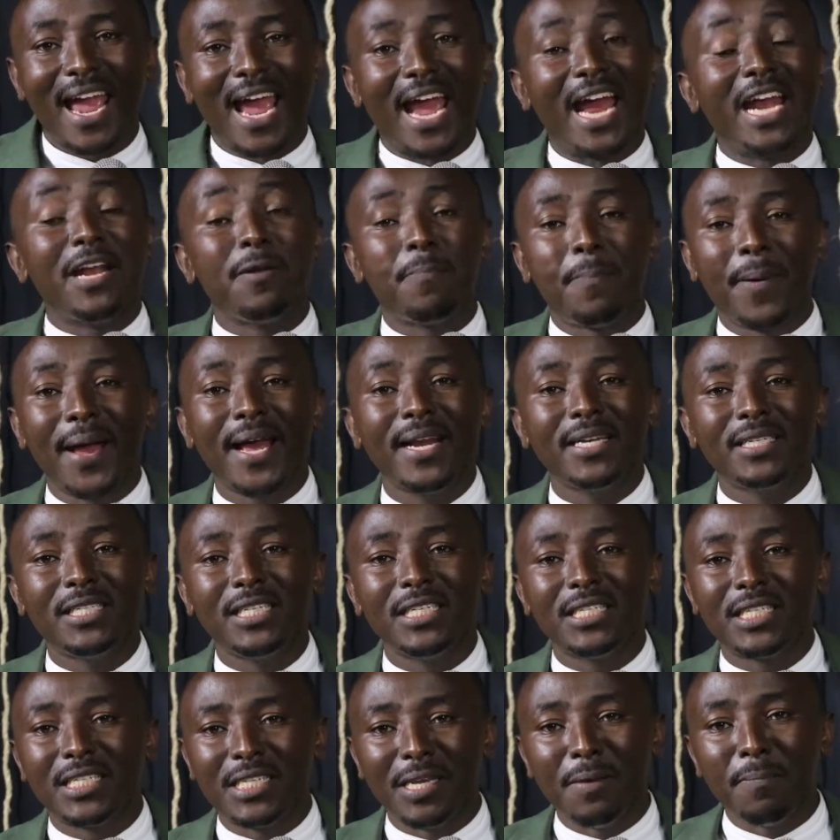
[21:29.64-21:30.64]
And pent
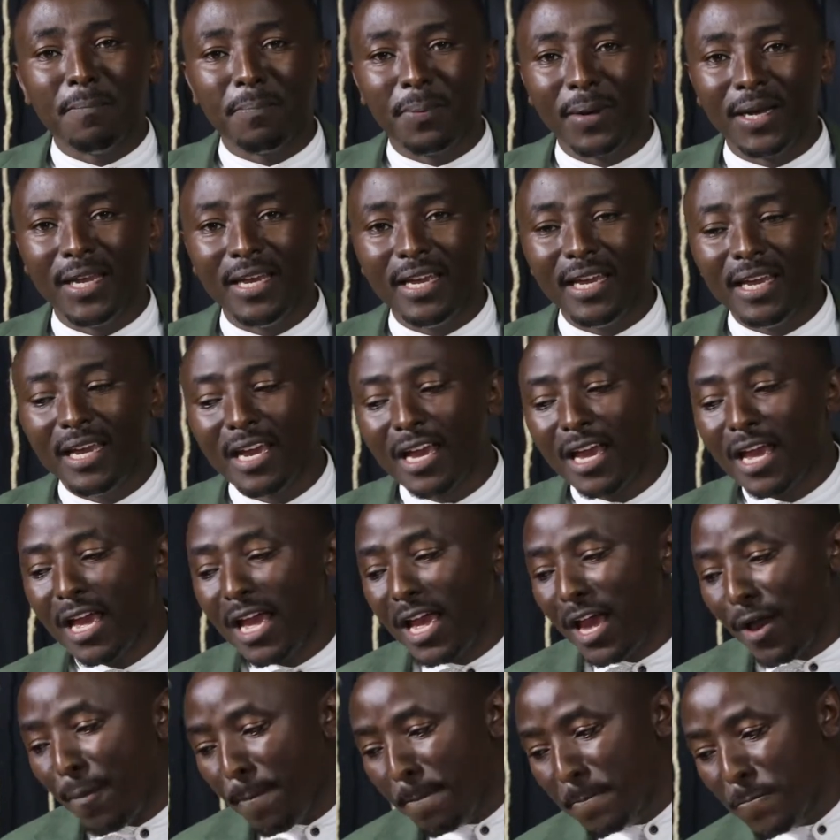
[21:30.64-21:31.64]
is simply
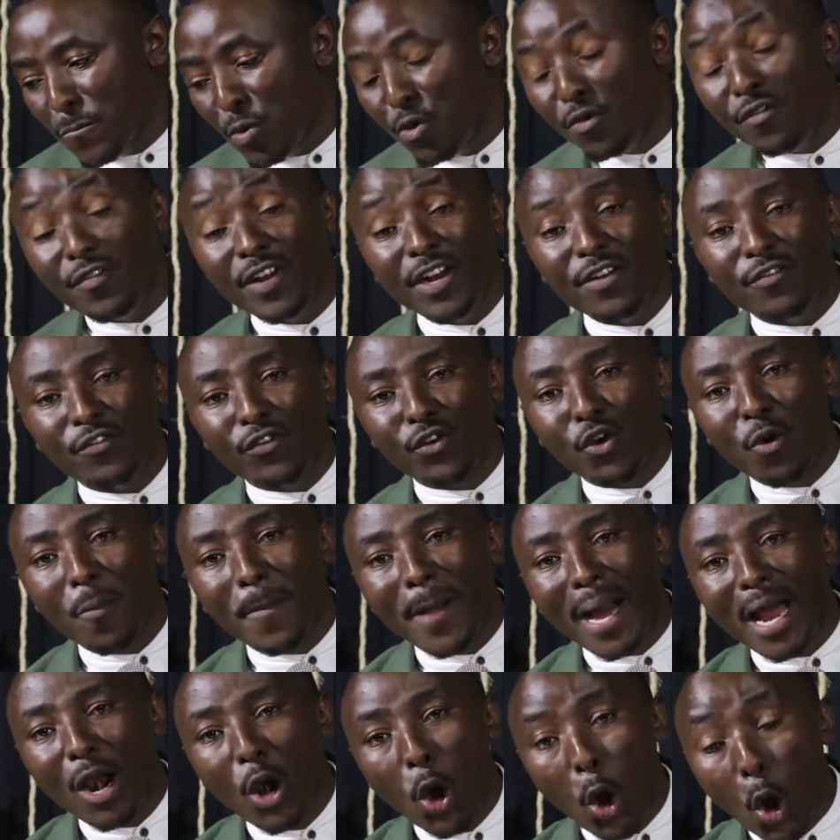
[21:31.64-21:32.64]
moving from
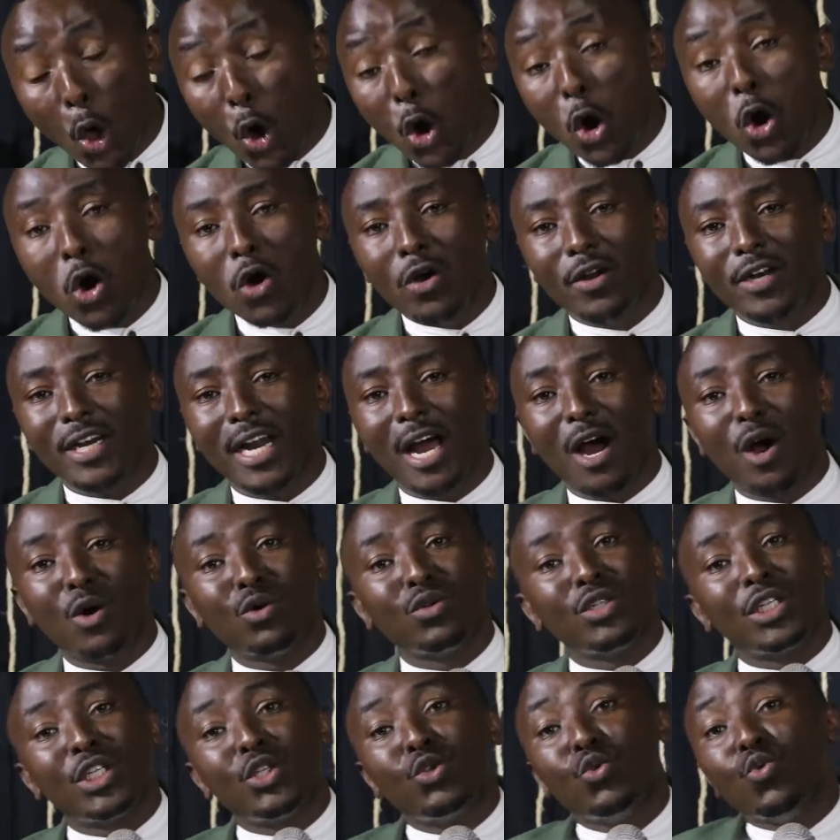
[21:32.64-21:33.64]
a low
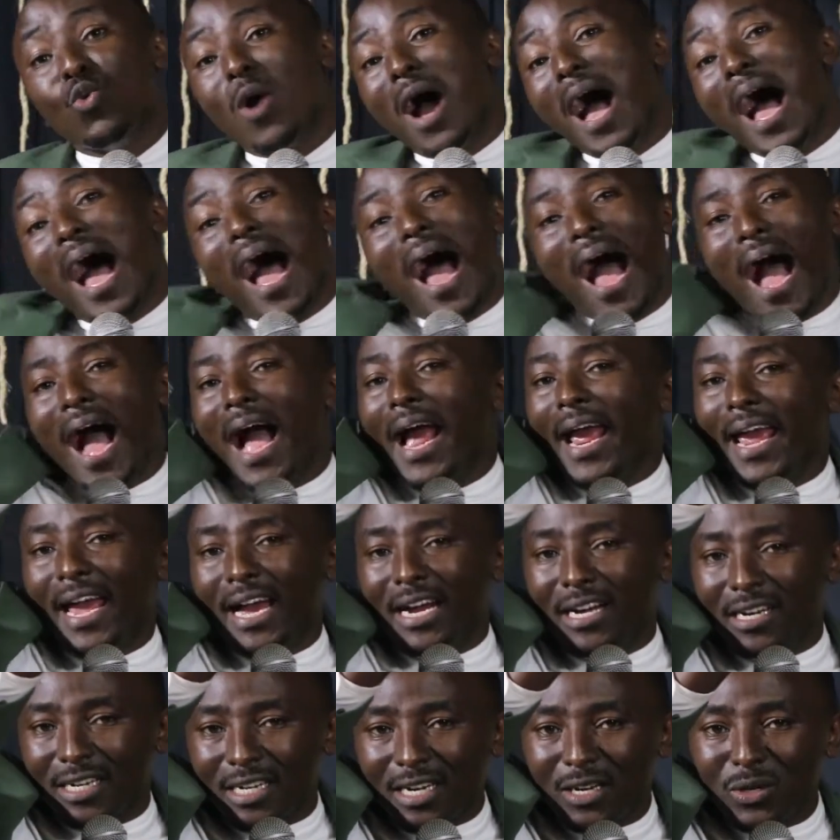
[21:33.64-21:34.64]
ground to a higher
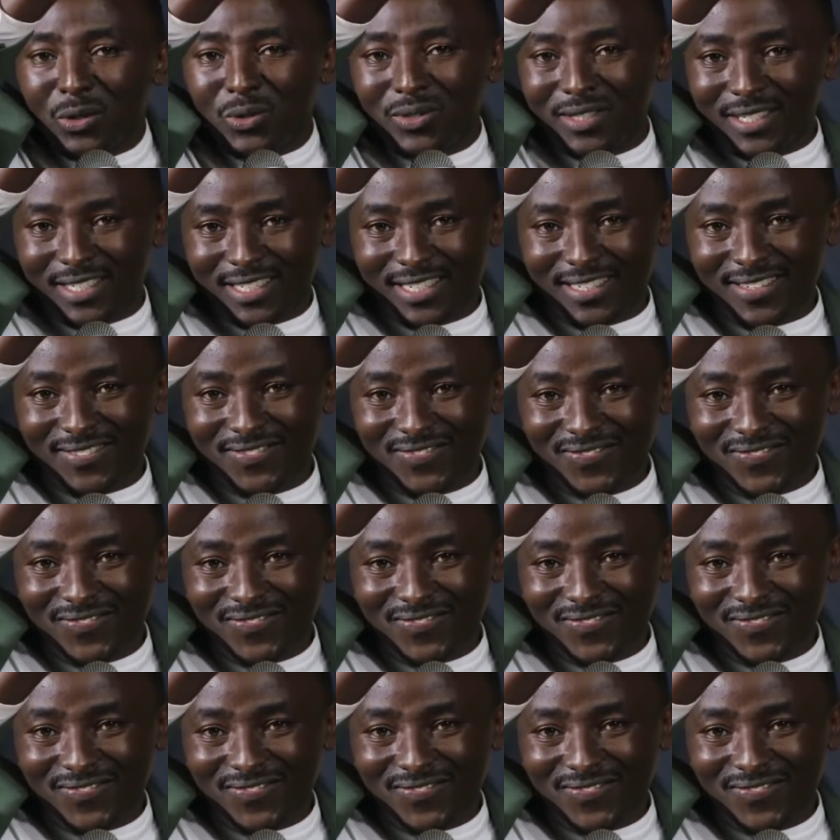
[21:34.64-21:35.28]
ground.